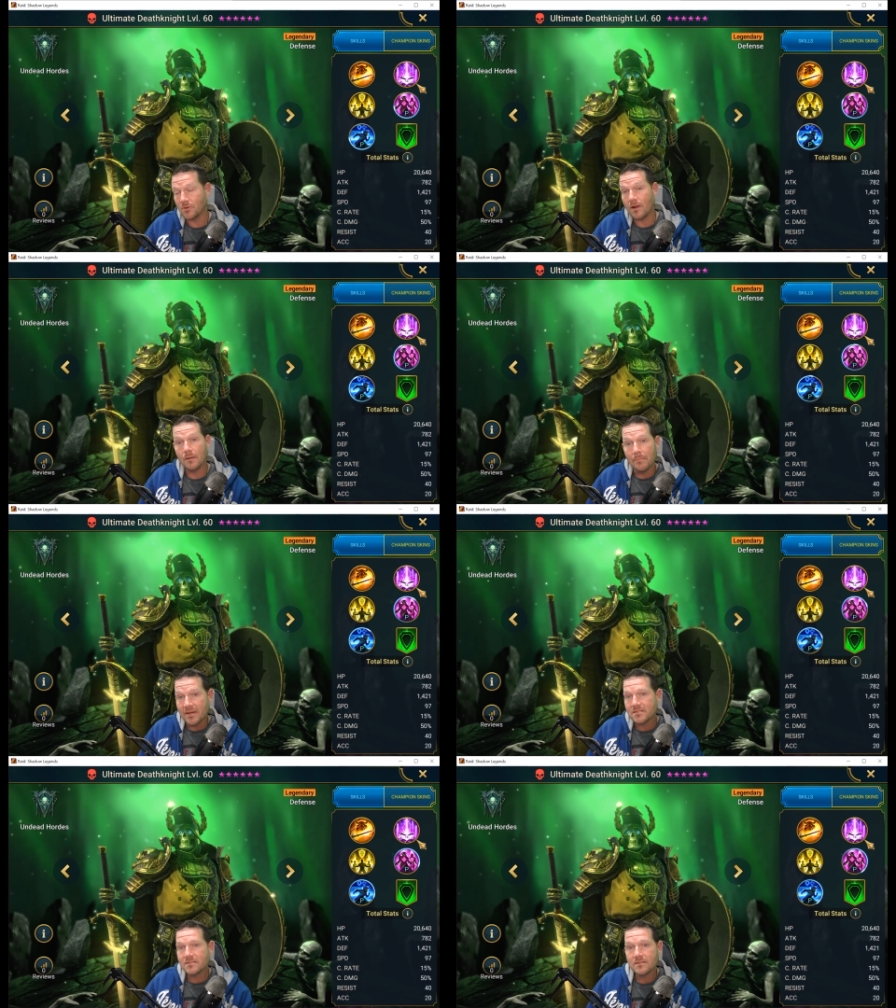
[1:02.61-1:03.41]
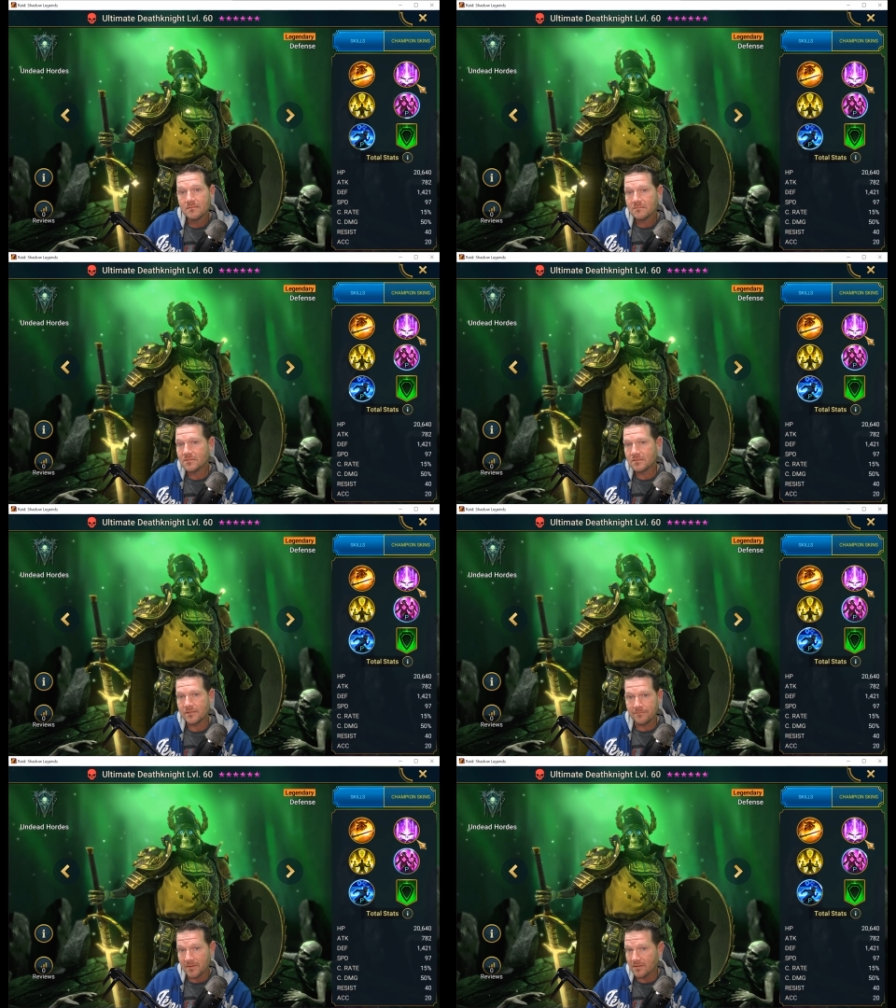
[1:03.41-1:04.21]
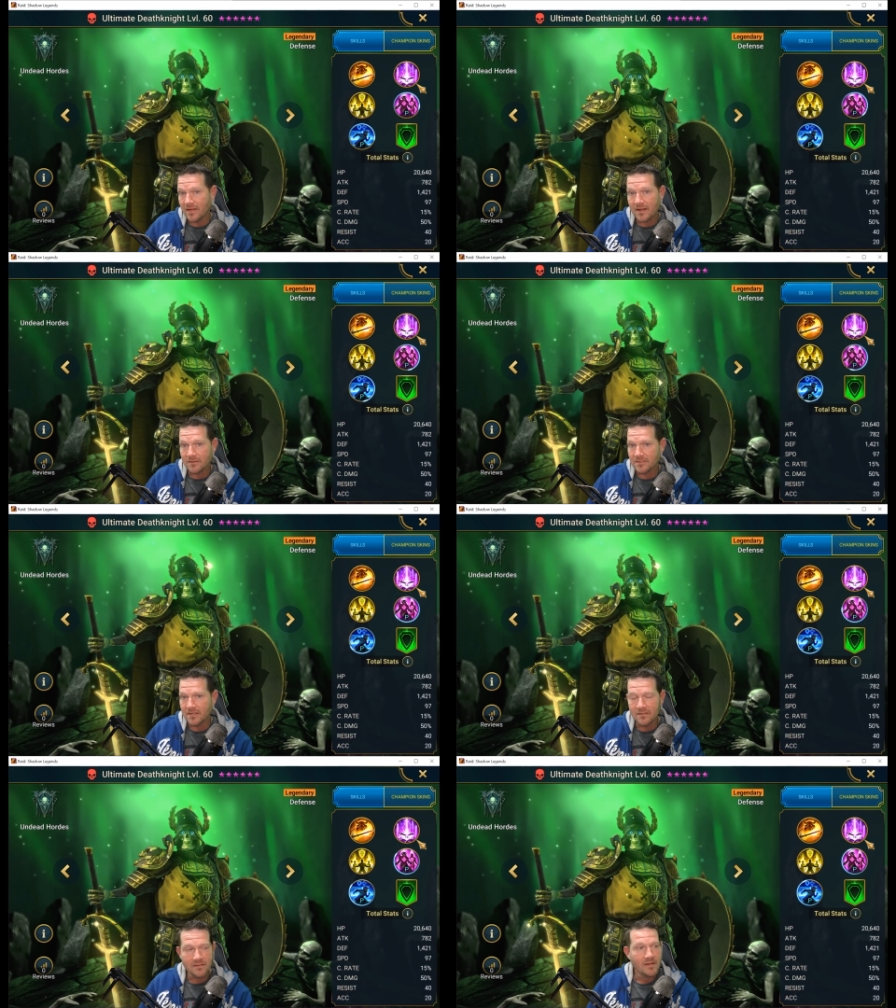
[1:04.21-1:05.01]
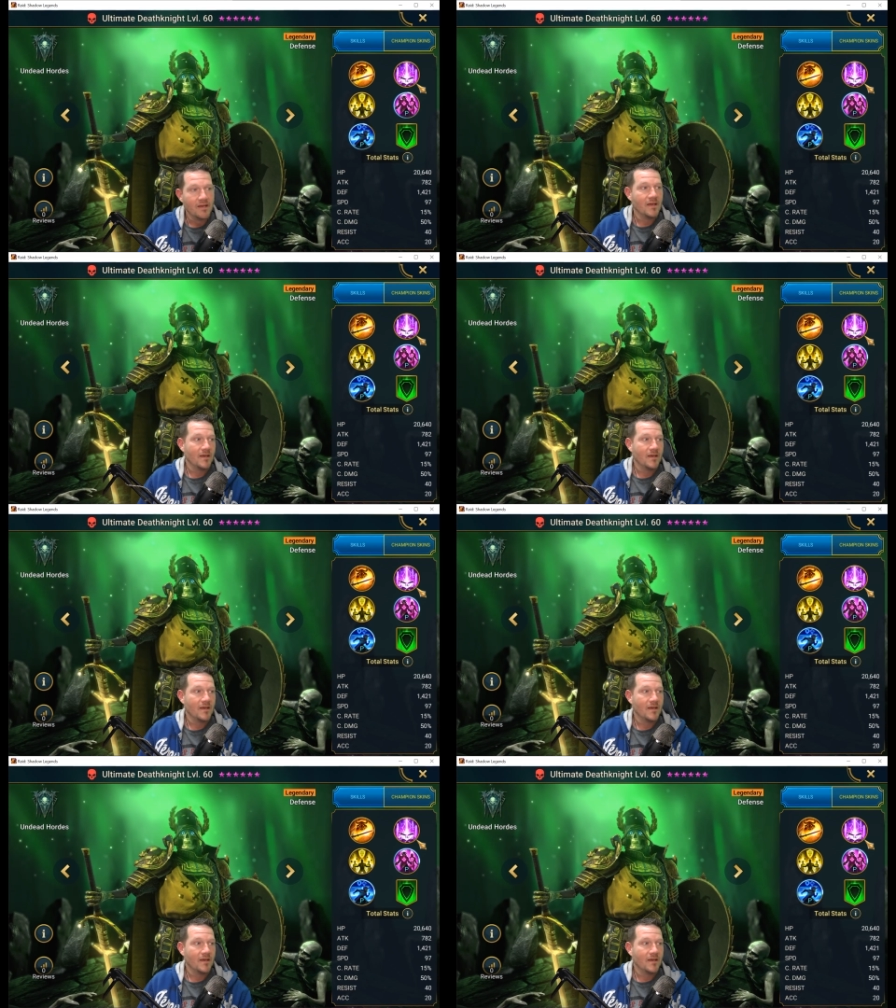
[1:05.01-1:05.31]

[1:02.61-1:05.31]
try our best to figure that out together.